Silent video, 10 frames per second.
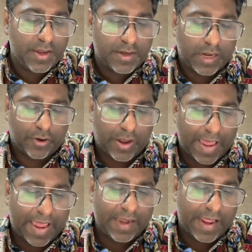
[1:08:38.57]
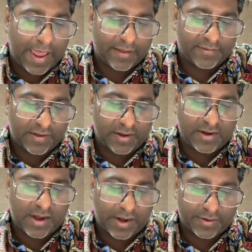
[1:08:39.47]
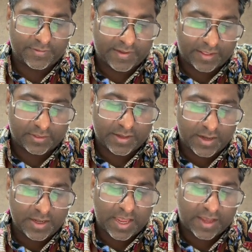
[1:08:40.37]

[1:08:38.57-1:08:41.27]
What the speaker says: Now N has a chiral center.